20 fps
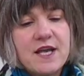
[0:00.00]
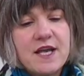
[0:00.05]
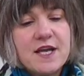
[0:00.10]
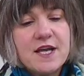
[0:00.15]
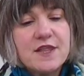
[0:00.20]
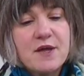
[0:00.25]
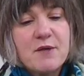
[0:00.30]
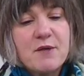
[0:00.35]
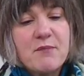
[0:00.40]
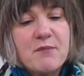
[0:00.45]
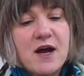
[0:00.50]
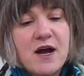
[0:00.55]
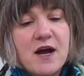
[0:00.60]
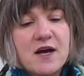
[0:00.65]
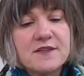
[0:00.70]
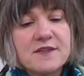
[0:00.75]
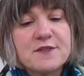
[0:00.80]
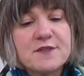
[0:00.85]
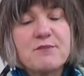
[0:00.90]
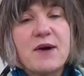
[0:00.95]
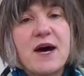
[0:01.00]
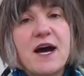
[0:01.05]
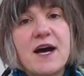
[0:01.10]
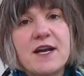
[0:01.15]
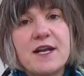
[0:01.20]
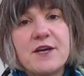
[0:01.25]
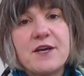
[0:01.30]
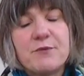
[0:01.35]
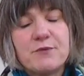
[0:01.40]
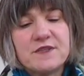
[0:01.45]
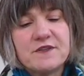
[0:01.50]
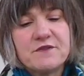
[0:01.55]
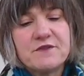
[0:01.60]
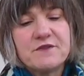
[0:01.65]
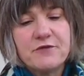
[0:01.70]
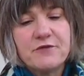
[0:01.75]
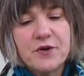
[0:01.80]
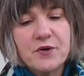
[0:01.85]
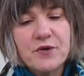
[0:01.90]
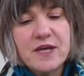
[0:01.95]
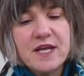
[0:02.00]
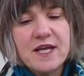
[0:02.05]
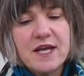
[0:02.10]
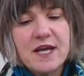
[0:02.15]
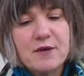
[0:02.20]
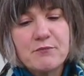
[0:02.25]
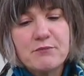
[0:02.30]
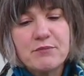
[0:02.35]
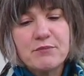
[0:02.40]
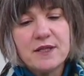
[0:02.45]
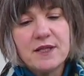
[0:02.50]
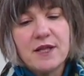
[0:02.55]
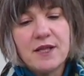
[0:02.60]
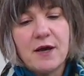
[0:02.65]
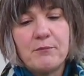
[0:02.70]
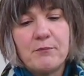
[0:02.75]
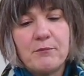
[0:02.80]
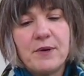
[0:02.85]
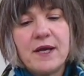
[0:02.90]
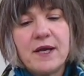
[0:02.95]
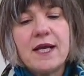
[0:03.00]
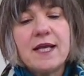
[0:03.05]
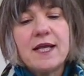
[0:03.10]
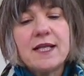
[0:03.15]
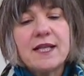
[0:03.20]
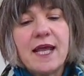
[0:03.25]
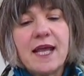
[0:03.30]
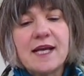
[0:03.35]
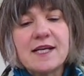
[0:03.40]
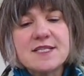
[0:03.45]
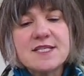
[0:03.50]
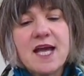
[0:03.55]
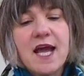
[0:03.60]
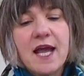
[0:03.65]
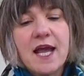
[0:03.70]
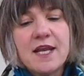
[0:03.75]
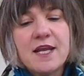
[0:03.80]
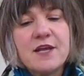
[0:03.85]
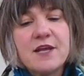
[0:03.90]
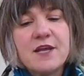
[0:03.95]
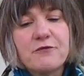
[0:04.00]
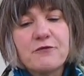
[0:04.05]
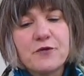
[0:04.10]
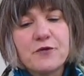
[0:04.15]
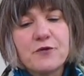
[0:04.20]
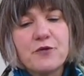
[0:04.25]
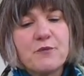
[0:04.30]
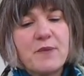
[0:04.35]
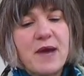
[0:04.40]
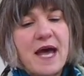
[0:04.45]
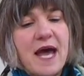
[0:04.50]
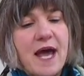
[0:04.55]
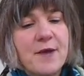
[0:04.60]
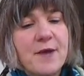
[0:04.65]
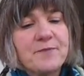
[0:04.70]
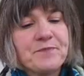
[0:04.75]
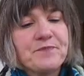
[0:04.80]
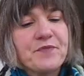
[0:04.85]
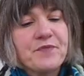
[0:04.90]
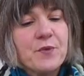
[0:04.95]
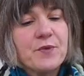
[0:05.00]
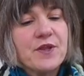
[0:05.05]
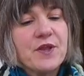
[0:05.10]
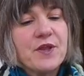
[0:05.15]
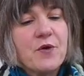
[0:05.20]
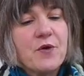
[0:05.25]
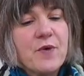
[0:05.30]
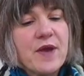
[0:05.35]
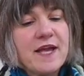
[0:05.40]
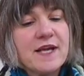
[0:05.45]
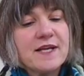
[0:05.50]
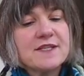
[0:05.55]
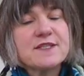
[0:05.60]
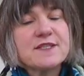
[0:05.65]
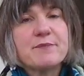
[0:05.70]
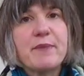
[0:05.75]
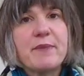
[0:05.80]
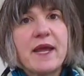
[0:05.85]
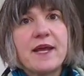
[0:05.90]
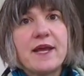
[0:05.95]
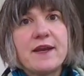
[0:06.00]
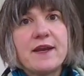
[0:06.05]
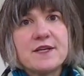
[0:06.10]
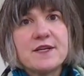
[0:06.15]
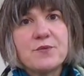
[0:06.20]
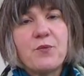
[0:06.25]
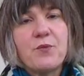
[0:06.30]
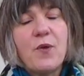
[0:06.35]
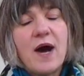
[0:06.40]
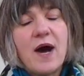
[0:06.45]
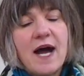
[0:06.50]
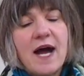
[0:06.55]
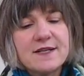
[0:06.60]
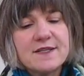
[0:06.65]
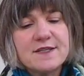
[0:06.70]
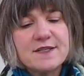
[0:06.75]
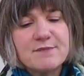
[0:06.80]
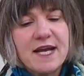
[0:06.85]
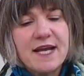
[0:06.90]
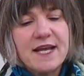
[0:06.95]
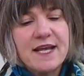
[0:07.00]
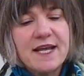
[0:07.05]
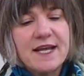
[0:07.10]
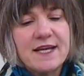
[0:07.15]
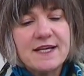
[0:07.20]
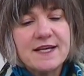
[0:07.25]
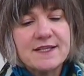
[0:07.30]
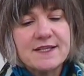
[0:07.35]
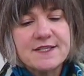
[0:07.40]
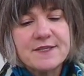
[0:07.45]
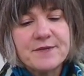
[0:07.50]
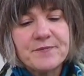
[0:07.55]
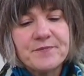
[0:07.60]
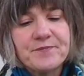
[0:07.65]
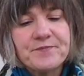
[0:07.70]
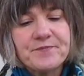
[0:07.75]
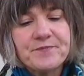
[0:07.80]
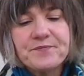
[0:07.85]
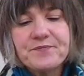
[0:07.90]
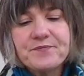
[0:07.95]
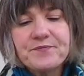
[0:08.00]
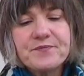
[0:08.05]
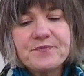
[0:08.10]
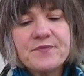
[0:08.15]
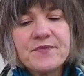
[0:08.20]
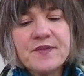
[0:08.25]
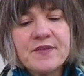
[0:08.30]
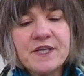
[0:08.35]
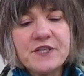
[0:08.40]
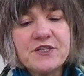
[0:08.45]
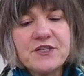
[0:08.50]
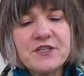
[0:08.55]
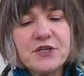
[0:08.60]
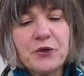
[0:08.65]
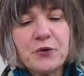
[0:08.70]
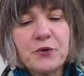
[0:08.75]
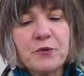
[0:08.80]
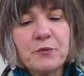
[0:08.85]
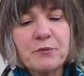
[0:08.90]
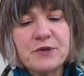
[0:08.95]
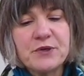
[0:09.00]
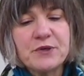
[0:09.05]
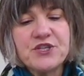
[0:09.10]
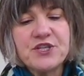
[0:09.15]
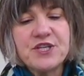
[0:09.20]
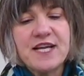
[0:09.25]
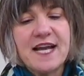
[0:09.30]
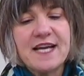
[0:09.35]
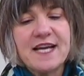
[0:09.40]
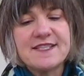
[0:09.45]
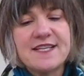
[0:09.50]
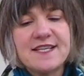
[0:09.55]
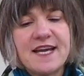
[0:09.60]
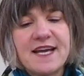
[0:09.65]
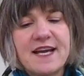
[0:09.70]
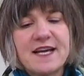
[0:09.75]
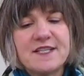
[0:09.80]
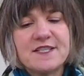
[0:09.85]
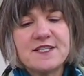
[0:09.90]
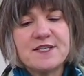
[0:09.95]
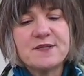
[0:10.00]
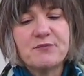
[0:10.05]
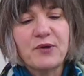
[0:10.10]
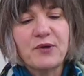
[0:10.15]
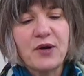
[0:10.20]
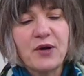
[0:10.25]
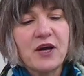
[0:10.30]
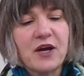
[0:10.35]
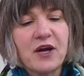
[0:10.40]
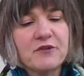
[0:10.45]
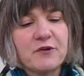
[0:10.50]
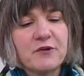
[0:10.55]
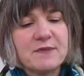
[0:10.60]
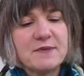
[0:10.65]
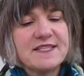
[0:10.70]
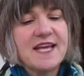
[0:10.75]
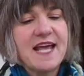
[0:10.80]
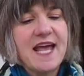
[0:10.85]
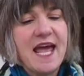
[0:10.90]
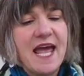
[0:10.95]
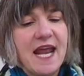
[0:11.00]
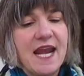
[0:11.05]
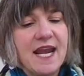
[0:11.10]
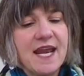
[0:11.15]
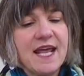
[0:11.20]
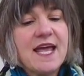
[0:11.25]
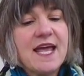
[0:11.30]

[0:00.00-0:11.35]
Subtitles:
The moth's body was furry and plump, like a tiny fruit bat with a wingspan as wide as my hand. 2 bushy antennae sprung from its head,